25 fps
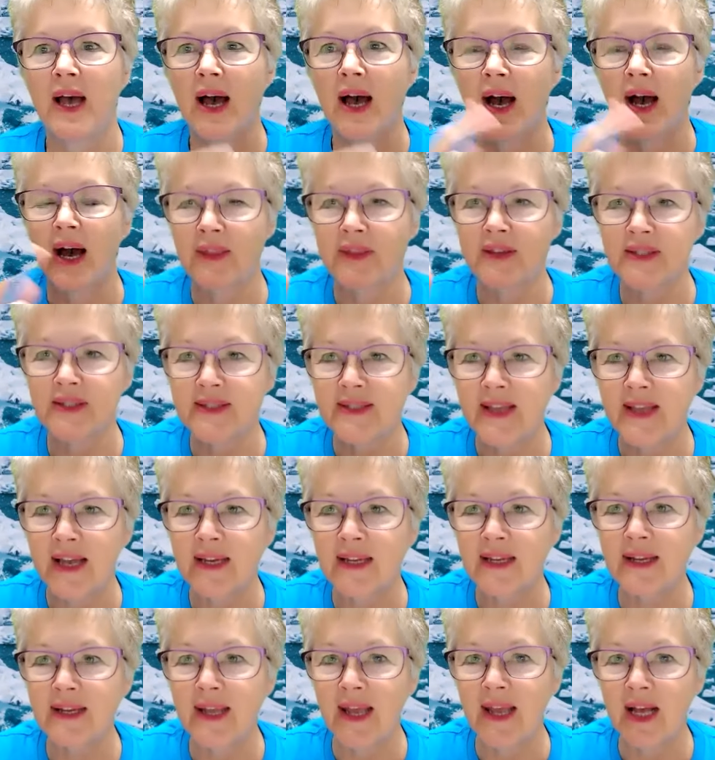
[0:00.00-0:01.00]
Uh, the
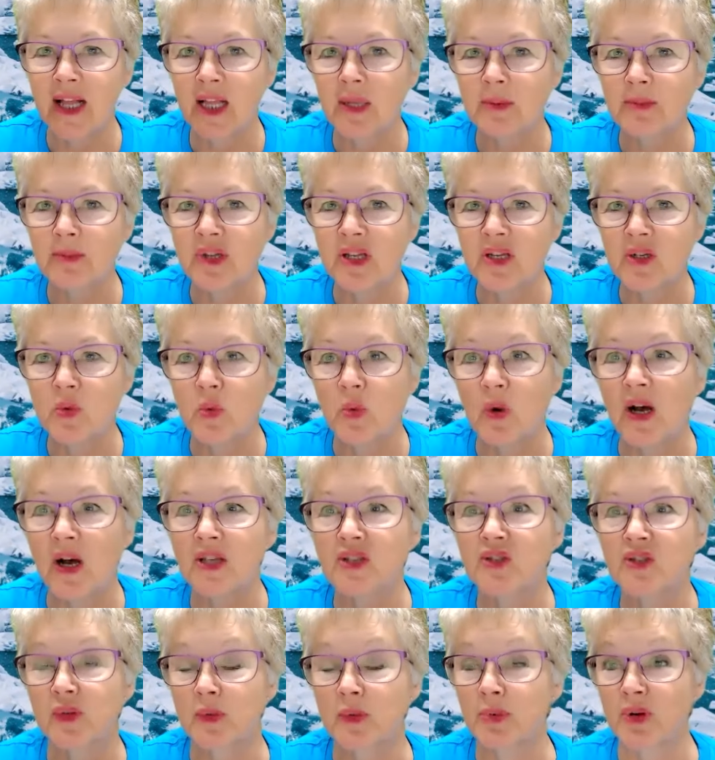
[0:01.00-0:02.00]
second element
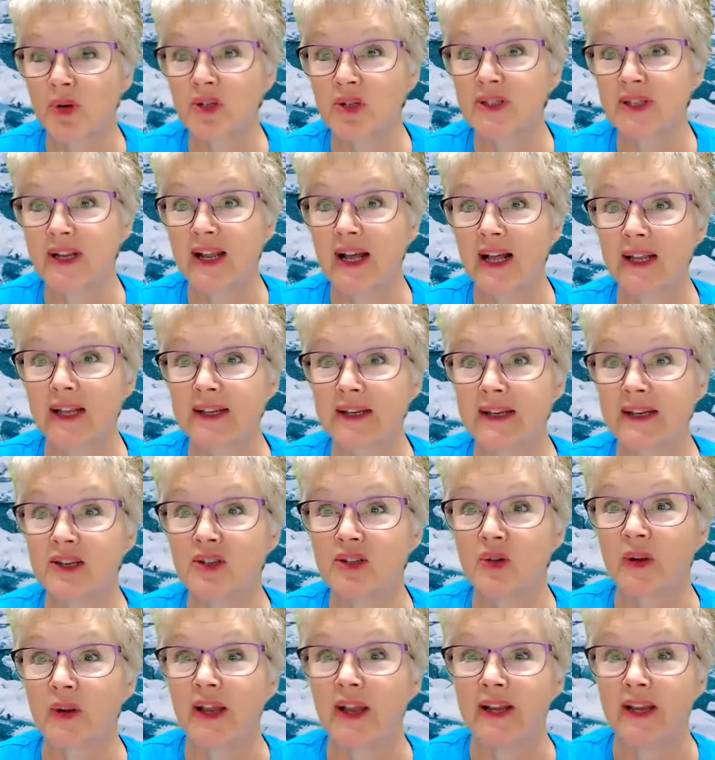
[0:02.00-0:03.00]
was for personality
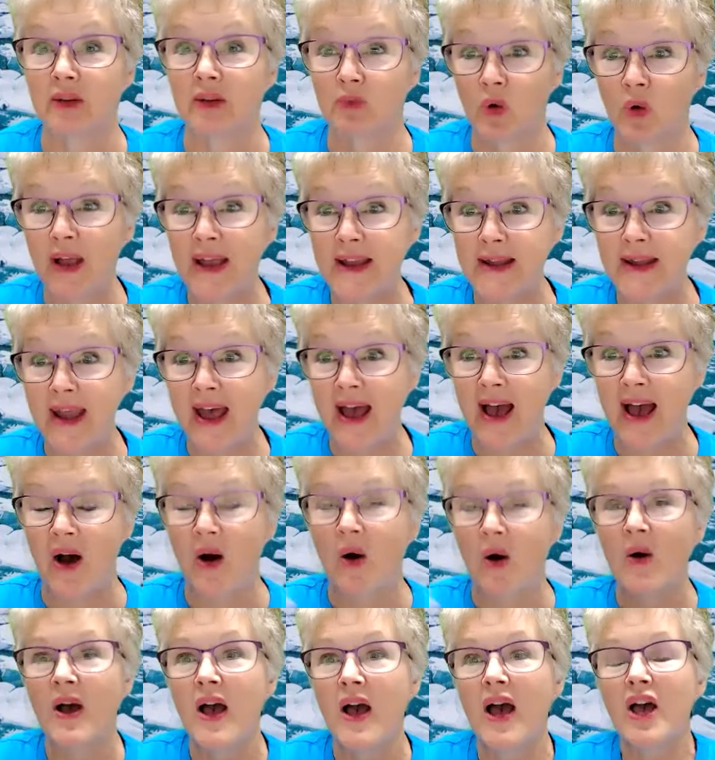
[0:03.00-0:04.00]
training. Right
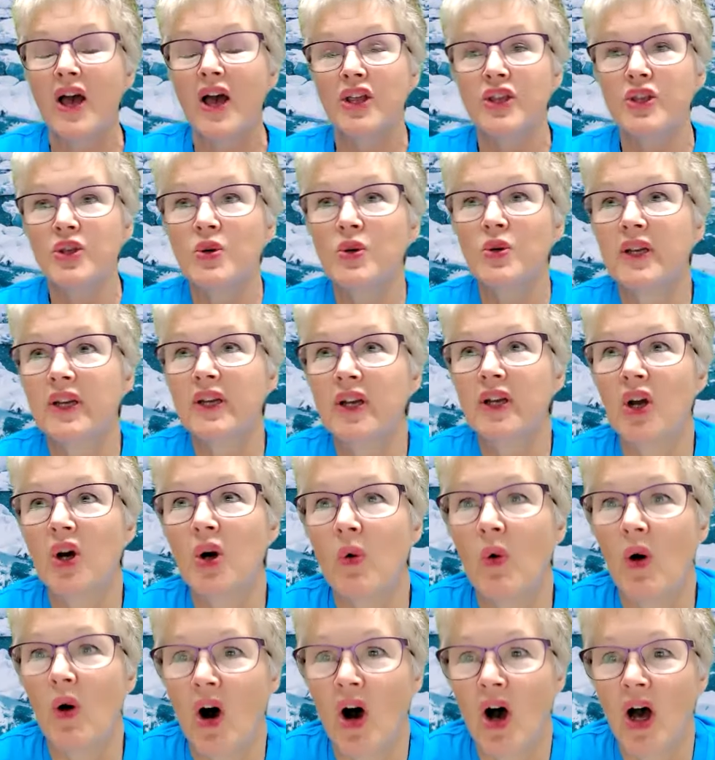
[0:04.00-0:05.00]
now, you can
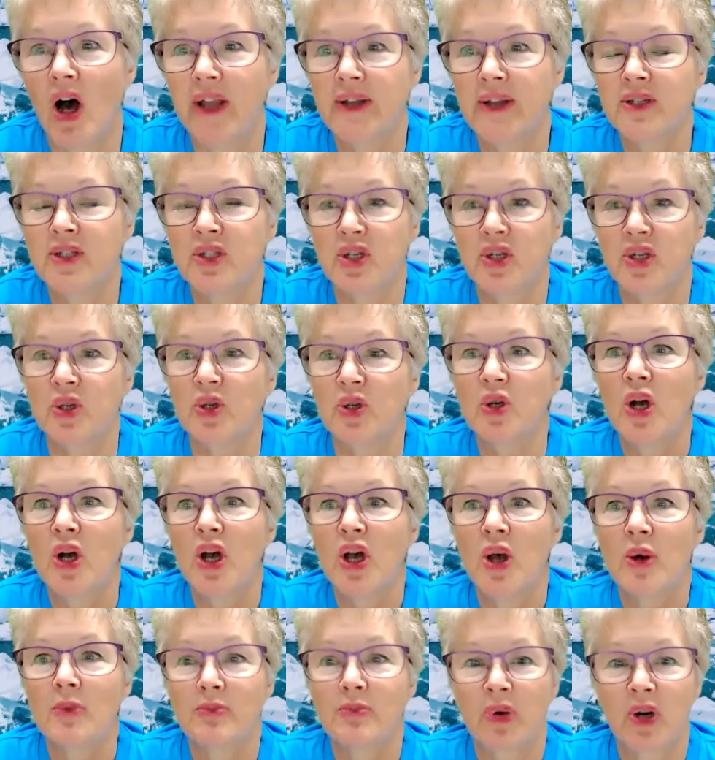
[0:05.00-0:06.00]
go on to
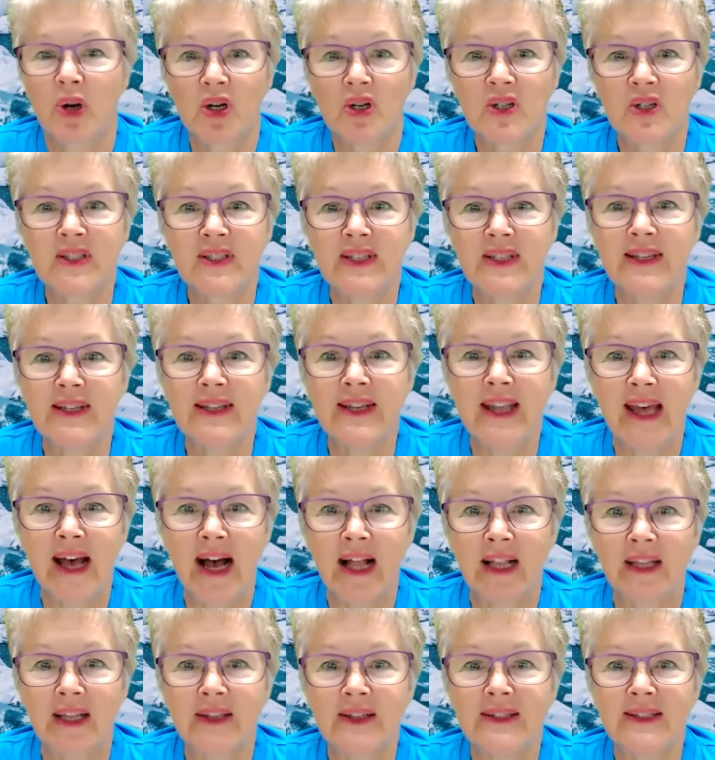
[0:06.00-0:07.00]

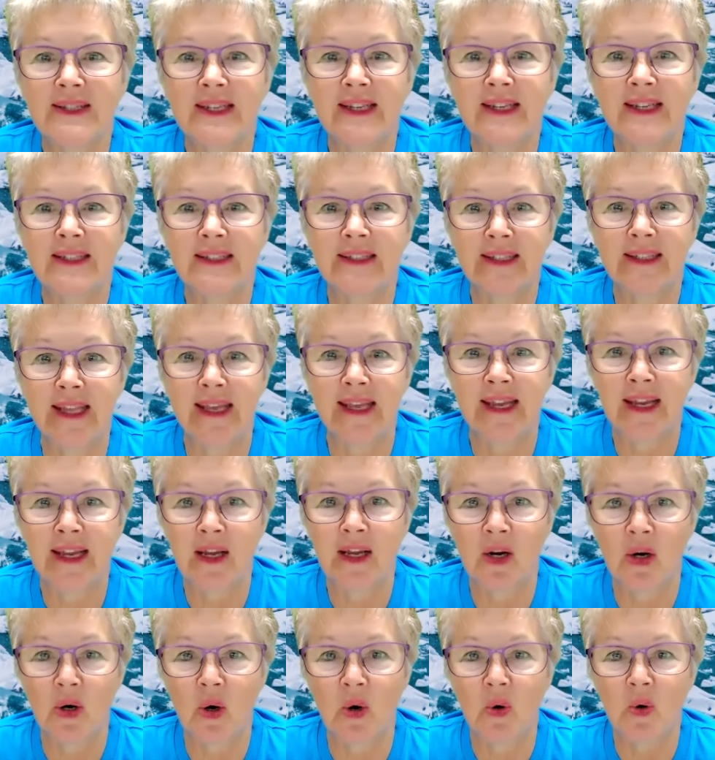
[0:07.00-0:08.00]

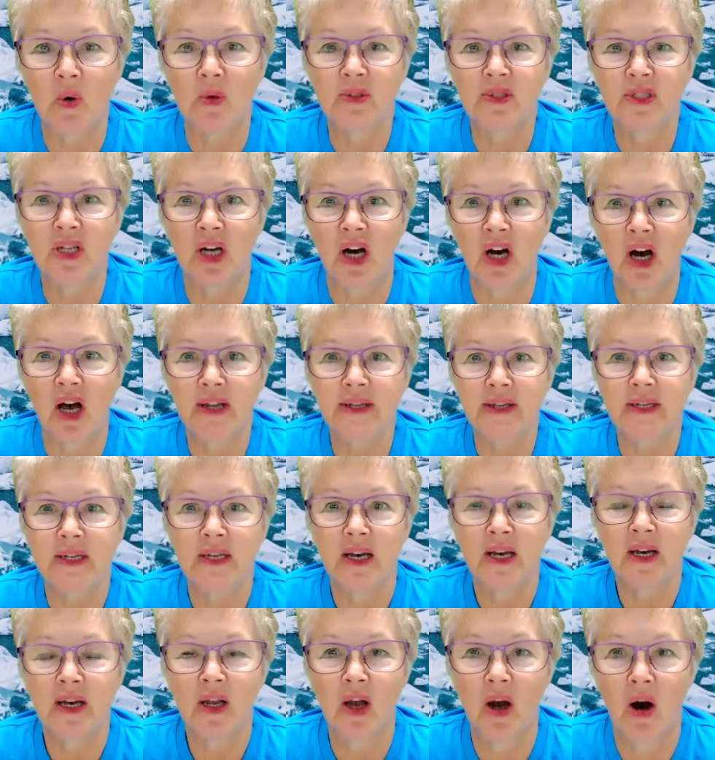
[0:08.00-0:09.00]

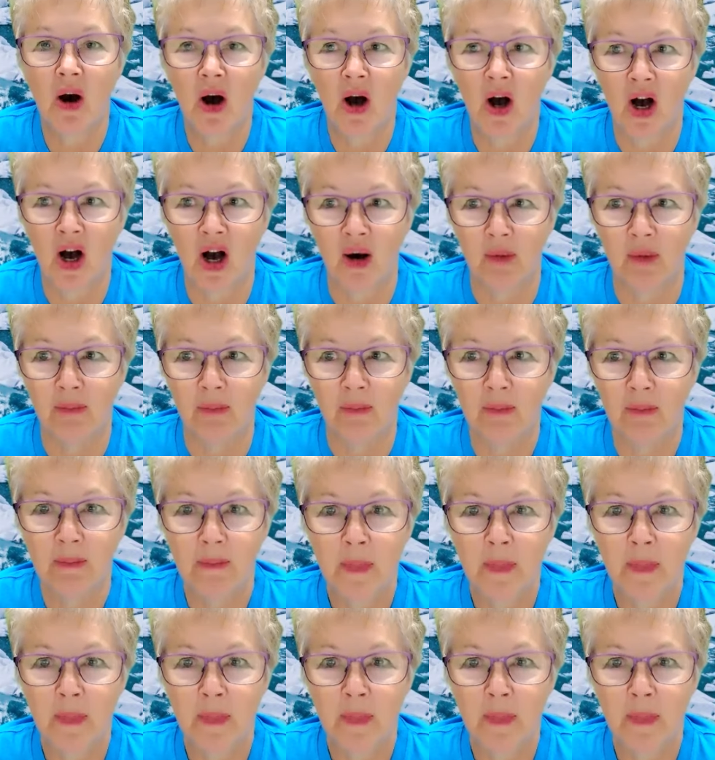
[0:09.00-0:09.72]
personalitylingo.com.